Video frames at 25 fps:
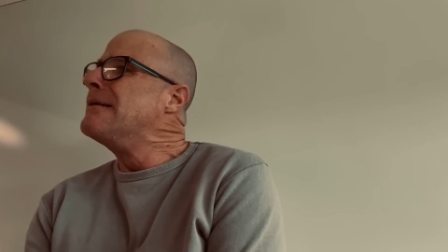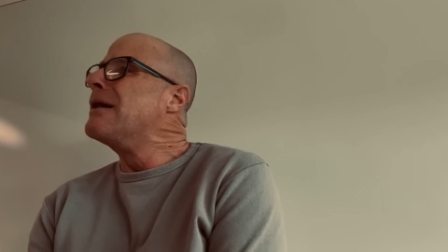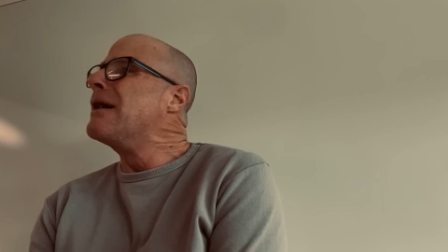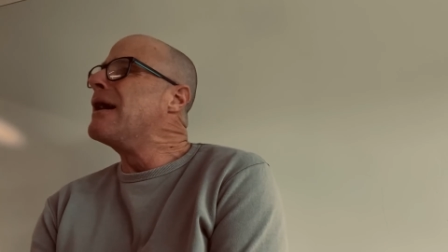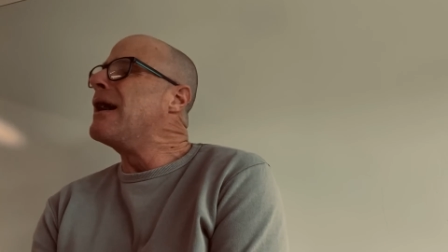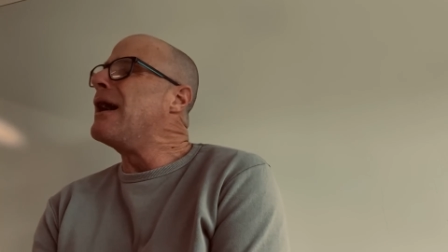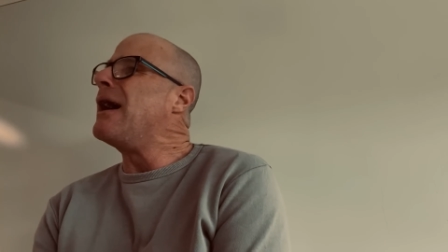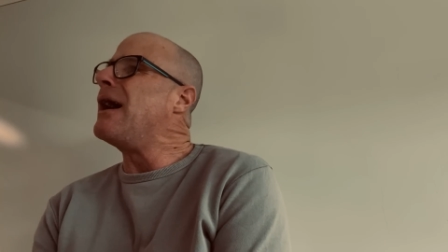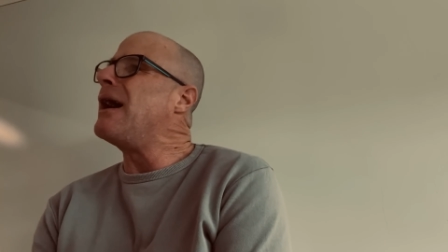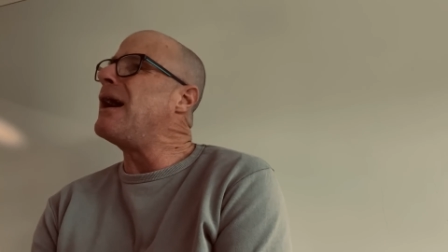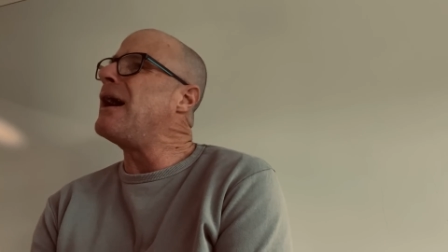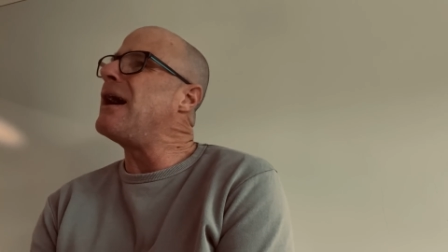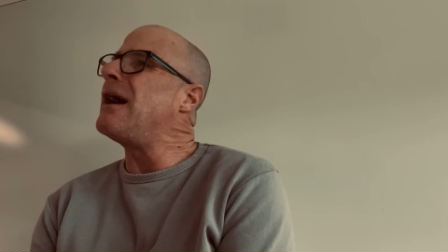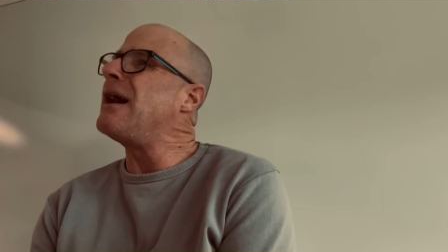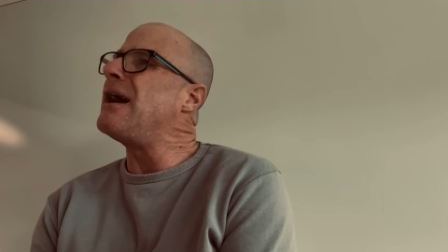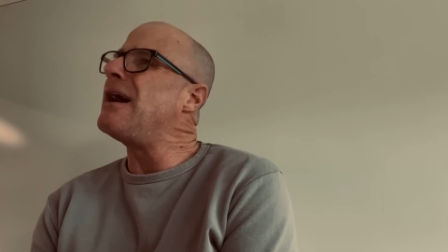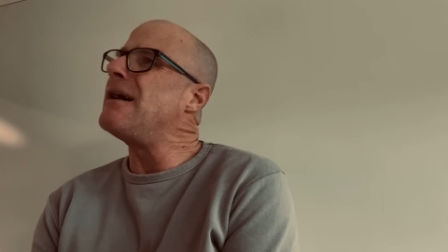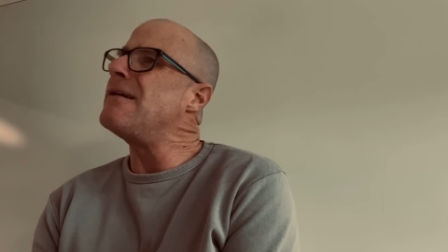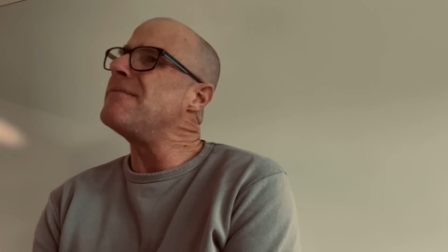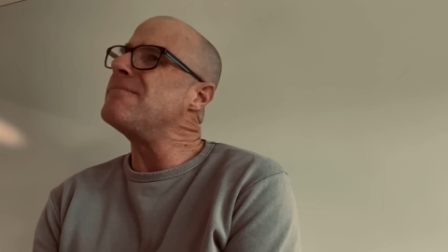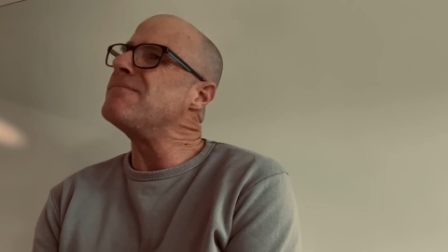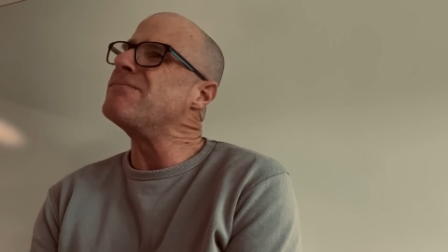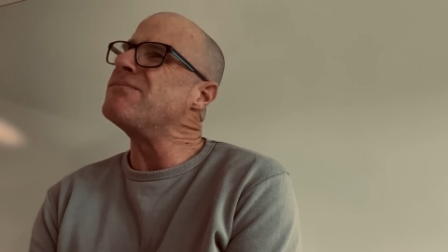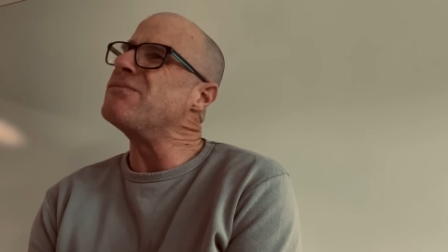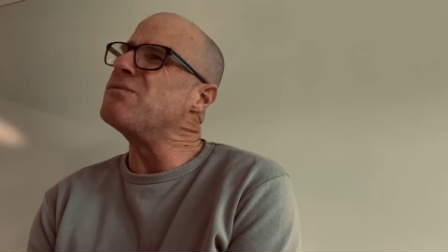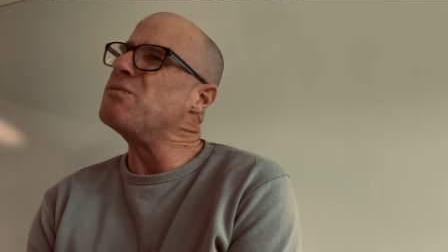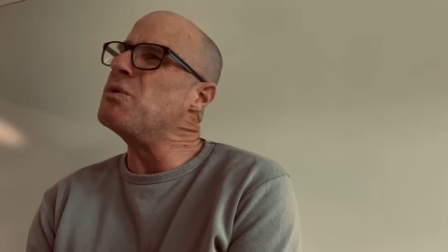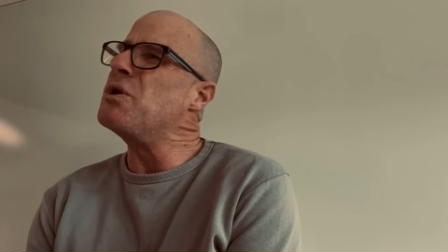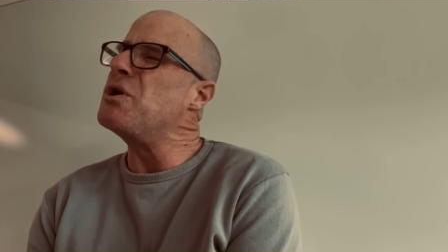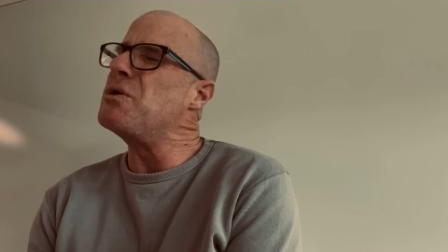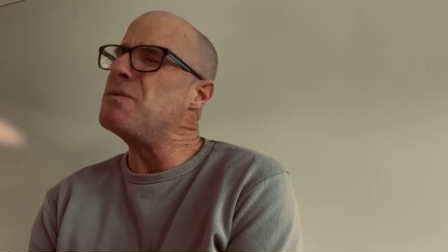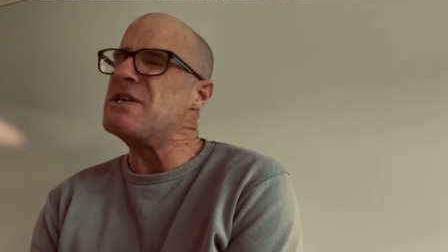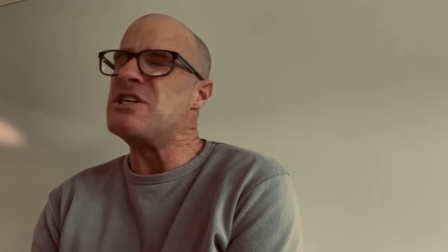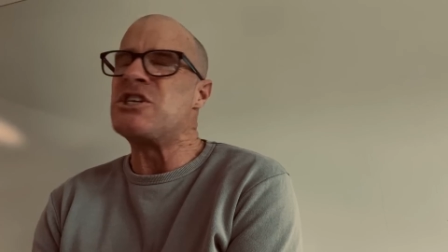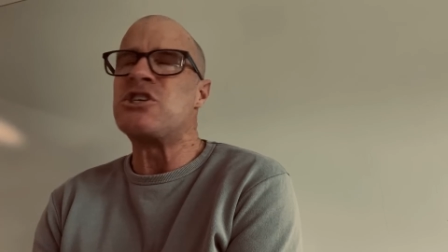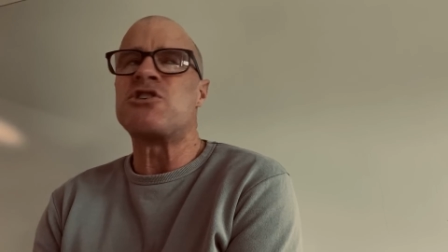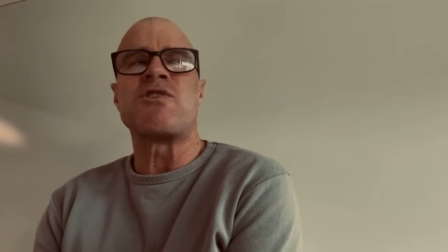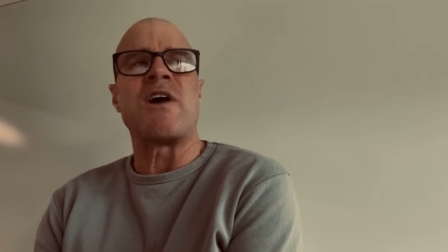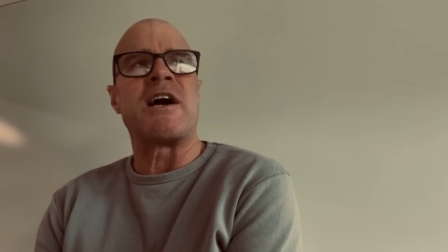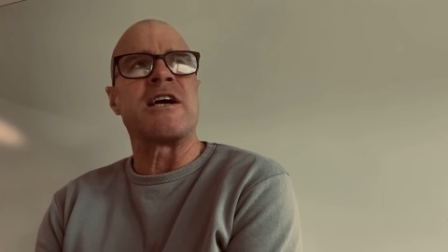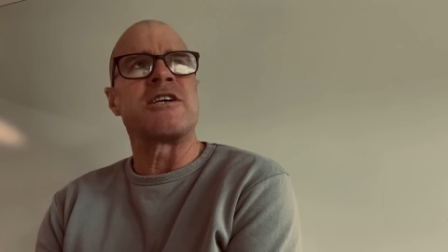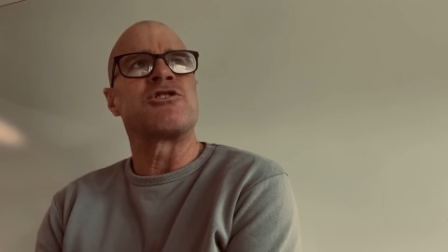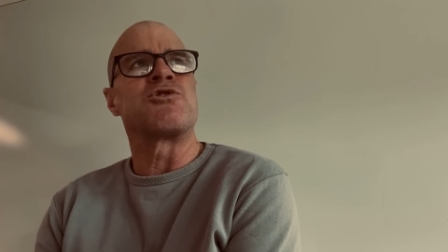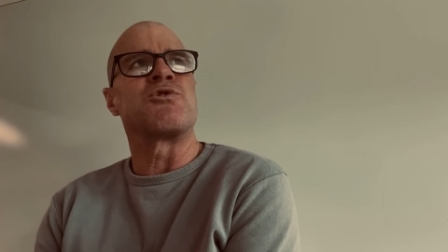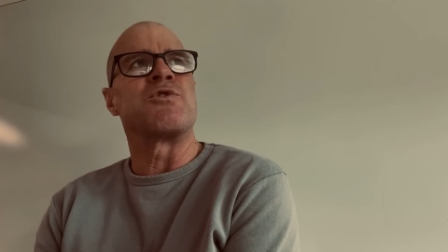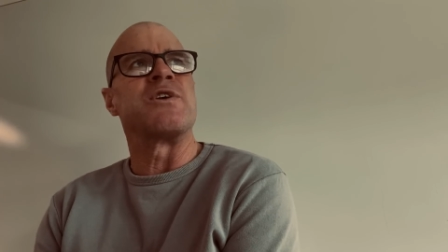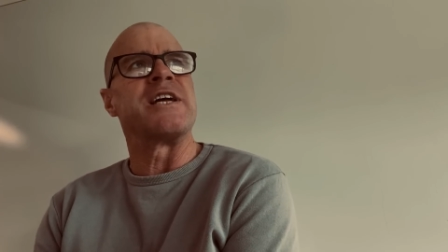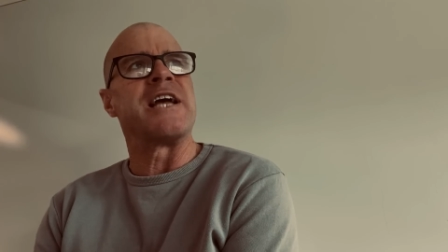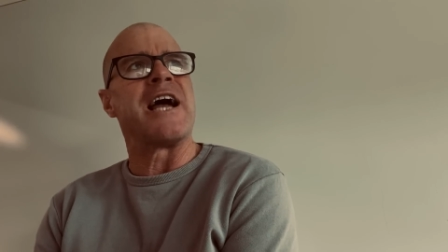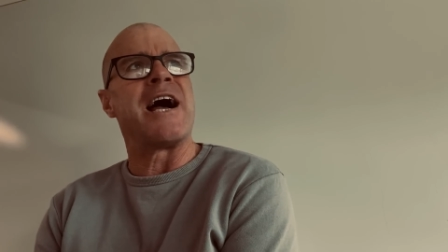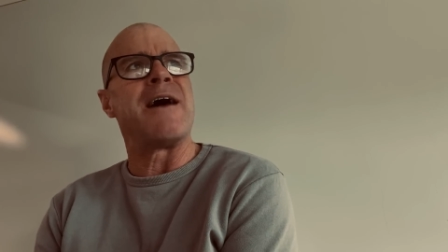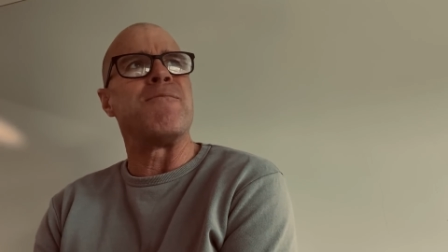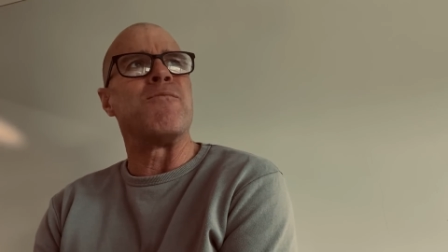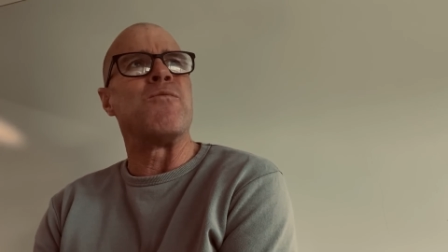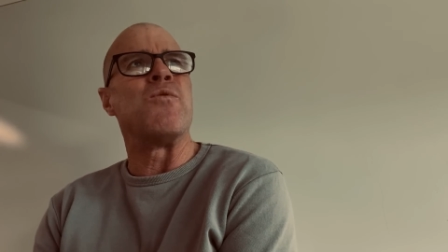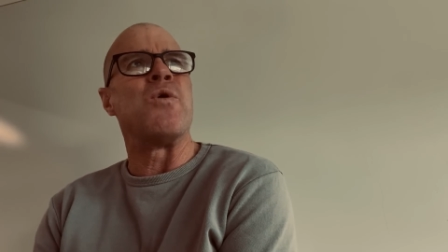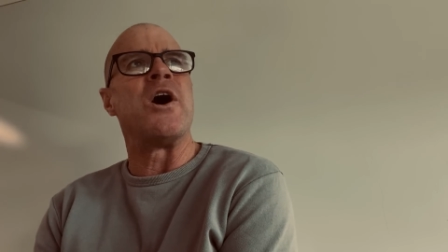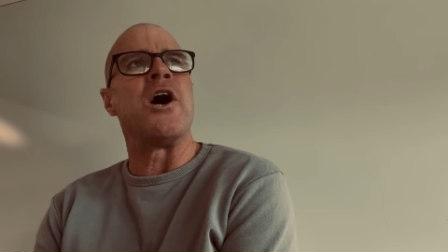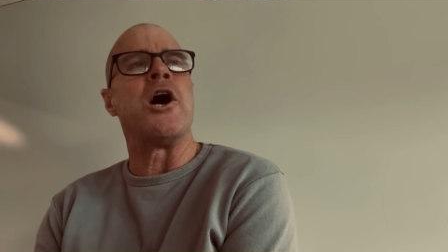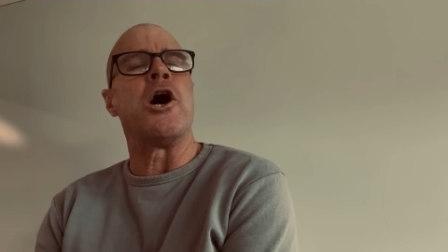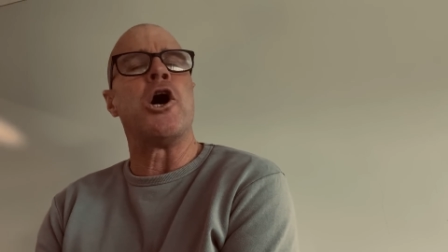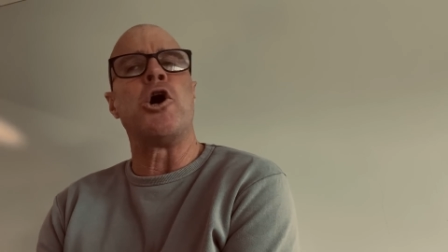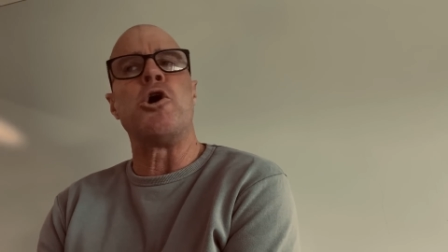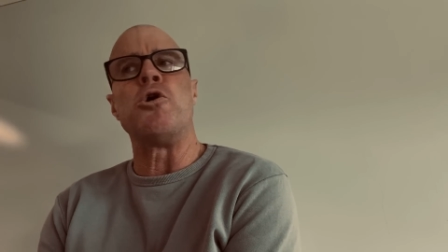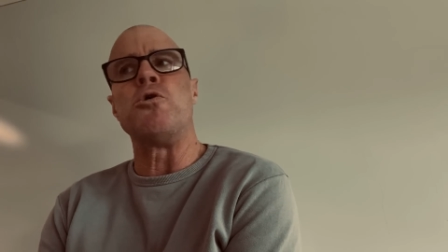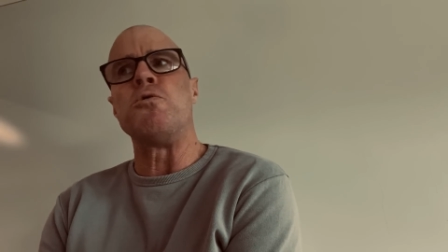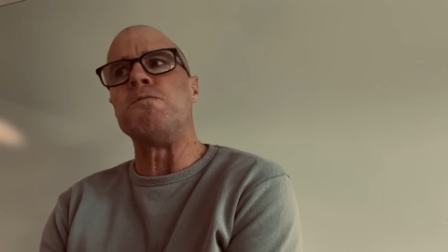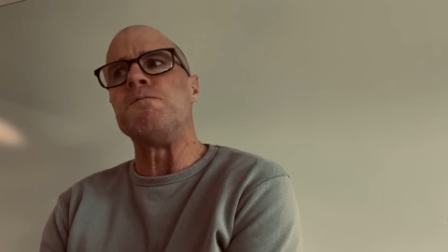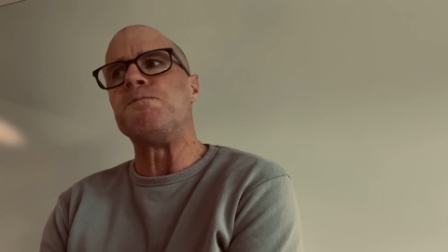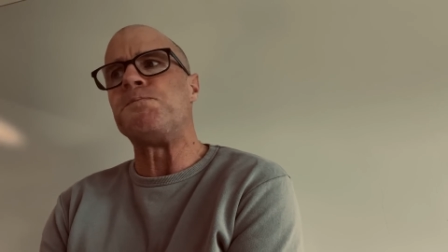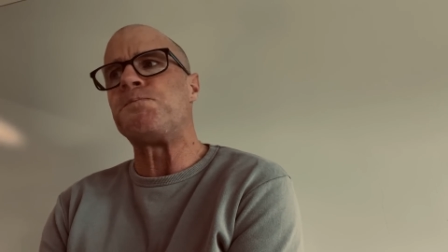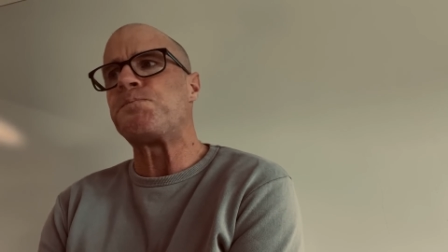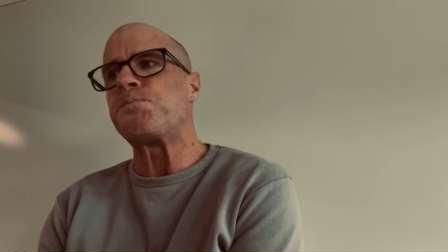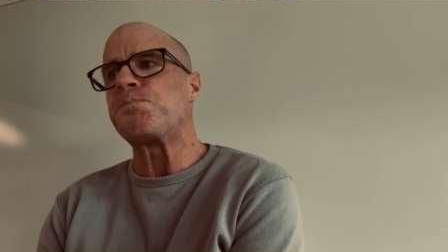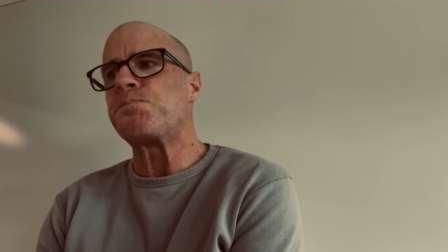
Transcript: Were we structuring up well?